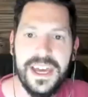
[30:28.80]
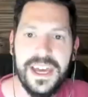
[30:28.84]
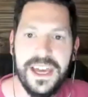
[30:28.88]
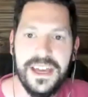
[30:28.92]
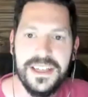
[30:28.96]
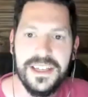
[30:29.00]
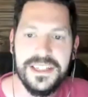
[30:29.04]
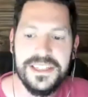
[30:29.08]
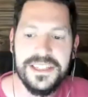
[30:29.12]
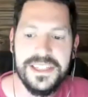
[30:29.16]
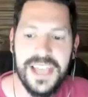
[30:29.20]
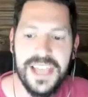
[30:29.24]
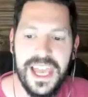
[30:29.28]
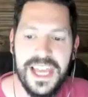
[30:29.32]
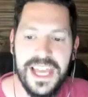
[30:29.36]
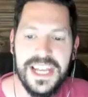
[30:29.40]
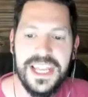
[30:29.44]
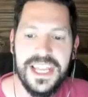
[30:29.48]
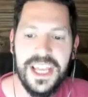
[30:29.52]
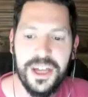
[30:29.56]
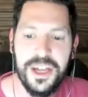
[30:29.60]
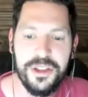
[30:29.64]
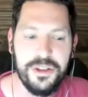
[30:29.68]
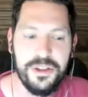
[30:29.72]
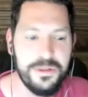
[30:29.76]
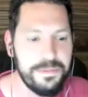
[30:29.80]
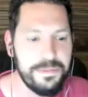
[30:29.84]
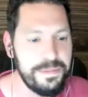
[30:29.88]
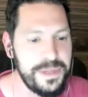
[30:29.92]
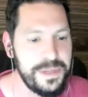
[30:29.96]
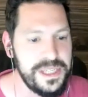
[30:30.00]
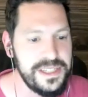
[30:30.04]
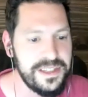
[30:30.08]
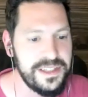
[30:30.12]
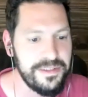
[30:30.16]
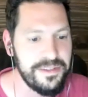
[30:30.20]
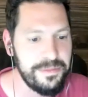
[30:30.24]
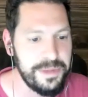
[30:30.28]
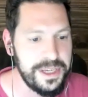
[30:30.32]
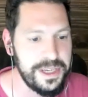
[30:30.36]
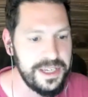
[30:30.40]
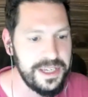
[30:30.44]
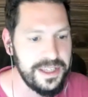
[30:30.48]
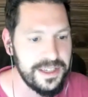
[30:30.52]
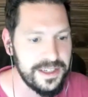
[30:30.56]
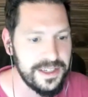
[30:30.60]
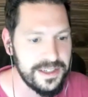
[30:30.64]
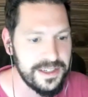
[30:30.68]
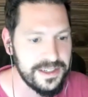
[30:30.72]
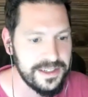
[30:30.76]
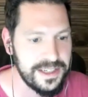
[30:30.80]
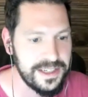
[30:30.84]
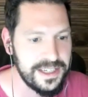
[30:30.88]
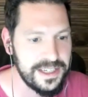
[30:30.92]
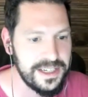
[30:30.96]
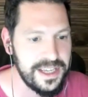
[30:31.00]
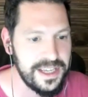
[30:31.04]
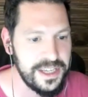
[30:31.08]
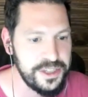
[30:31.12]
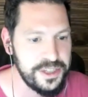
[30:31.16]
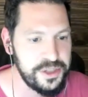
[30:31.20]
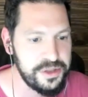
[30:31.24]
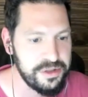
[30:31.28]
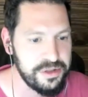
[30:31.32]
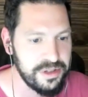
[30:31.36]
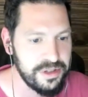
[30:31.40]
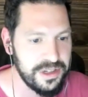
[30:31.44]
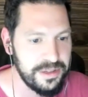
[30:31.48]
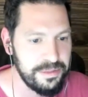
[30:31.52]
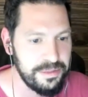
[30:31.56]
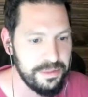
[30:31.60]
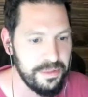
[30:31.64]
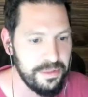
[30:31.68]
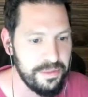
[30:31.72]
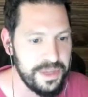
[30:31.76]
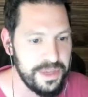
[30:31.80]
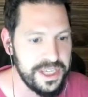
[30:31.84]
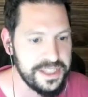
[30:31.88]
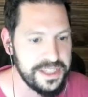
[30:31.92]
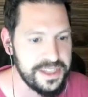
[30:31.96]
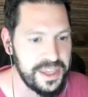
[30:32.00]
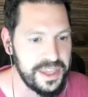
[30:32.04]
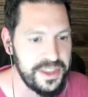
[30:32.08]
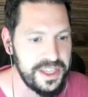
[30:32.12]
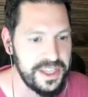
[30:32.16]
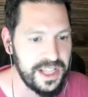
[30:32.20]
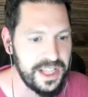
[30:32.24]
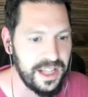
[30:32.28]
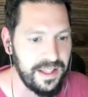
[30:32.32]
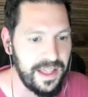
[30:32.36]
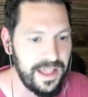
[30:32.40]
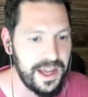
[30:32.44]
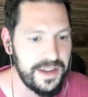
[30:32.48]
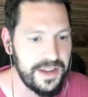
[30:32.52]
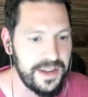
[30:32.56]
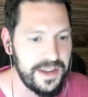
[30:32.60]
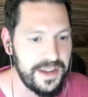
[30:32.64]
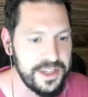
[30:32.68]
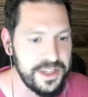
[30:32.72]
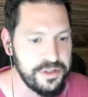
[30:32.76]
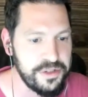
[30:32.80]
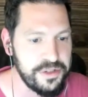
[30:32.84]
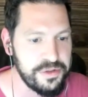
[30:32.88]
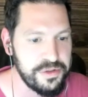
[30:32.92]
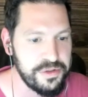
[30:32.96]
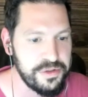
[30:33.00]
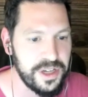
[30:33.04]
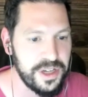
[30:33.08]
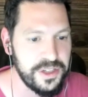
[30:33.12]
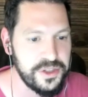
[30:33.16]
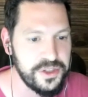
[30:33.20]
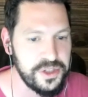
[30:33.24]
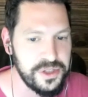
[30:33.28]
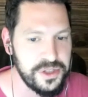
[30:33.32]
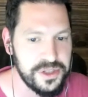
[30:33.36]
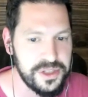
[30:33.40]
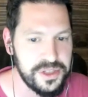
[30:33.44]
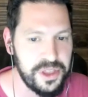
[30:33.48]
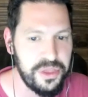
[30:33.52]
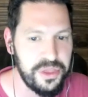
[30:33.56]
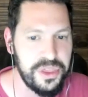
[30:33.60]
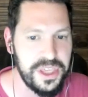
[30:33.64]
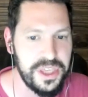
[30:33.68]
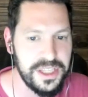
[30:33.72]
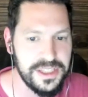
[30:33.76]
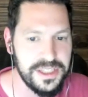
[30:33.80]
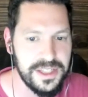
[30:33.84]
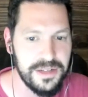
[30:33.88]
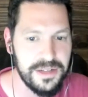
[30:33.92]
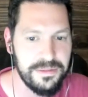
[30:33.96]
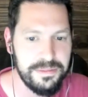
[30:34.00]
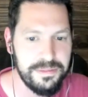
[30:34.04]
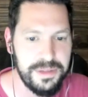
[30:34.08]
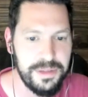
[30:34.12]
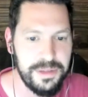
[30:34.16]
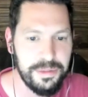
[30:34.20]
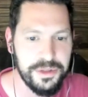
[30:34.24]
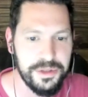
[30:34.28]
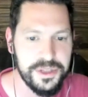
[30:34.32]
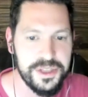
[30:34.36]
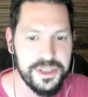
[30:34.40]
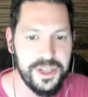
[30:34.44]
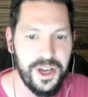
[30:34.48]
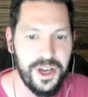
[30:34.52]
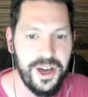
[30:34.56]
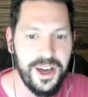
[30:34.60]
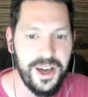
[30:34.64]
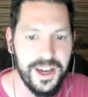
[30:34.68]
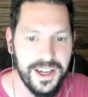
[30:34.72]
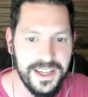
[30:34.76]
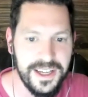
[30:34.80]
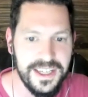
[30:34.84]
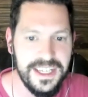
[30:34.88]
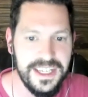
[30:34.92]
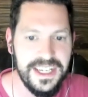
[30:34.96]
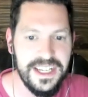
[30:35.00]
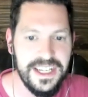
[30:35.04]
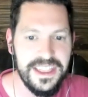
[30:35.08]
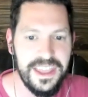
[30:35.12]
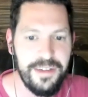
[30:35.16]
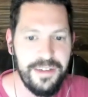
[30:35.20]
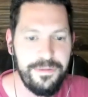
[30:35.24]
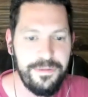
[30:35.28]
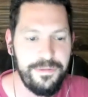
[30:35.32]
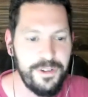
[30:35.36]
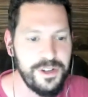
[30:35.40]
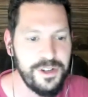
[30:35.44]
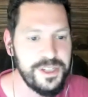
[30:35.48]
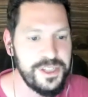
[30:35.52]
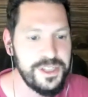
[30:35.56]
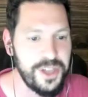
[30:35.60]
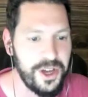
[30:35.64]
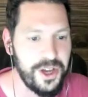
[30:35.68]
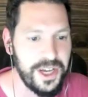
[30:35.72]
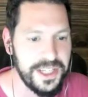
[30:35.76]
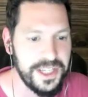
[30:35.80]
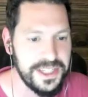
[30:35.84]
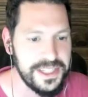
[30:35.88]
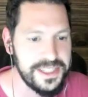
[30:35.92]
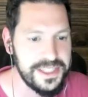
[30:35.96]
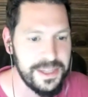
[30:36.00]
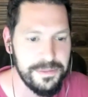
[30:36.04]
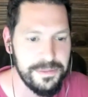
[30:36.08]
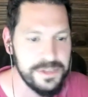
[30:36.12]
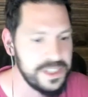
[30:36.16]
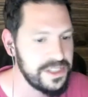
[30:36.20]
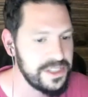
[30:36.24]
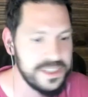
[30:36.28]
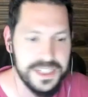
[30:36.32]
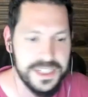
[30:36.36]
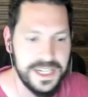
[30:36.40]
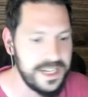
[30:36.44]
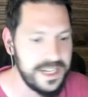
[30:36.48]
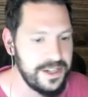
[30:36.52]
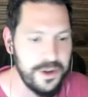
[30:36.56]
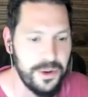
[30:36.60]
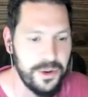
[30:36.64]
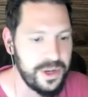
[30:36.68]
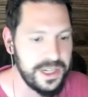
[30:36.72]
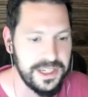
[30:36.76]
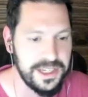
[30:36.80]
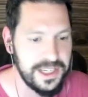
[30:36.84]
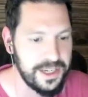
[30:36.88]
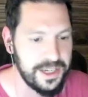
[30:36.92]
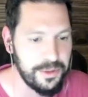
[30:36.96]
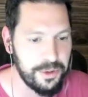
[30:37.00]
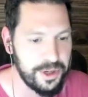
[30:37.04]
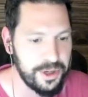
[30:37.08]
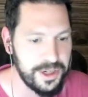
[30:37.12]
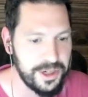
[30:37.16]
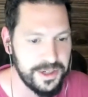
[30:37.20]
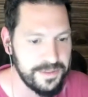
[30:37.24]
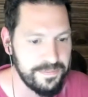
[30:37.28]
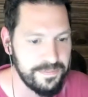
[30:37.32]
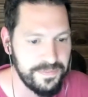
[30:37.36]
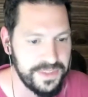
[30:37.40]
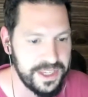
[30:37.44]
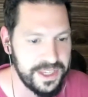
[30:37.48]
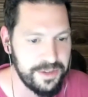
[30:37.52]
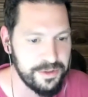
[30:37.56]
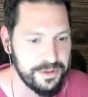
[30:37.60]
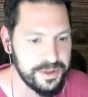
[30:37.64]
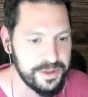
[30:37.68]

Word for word: as any other piece of media in history, because I think a lot of the introductions to things that people saw, they first saw in The Simpsons and had no idea where it was